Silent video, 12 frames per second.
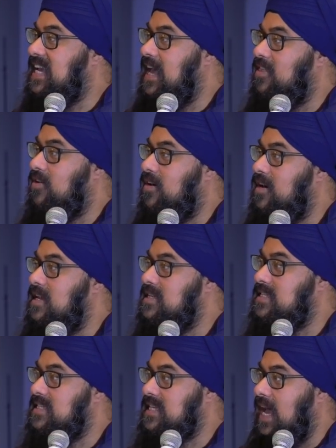together
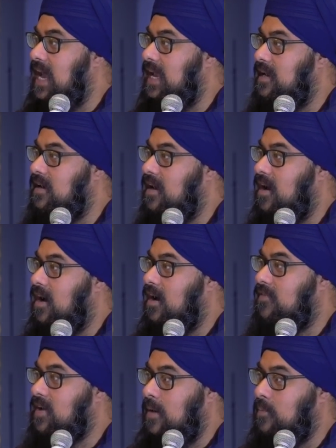is the sign
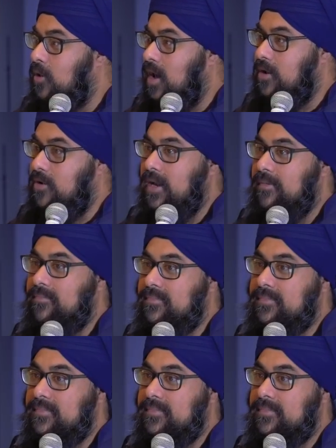of camaraderie.